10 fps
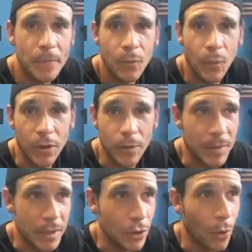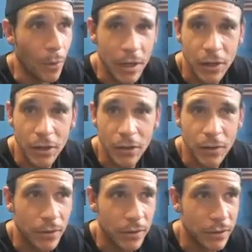whether it be going
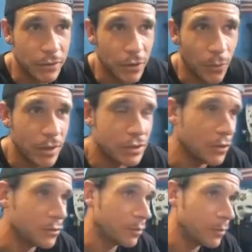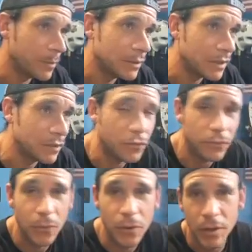here to the West Coast, whether it be Central
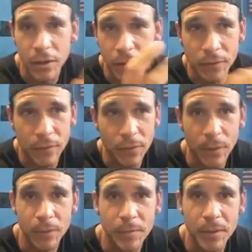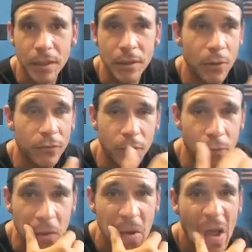Florida, to whether it be North
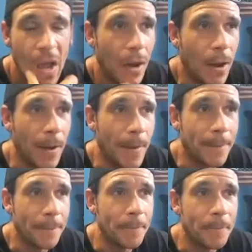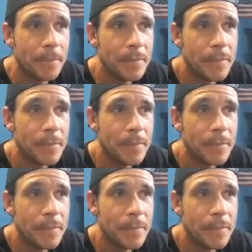Florida. Um,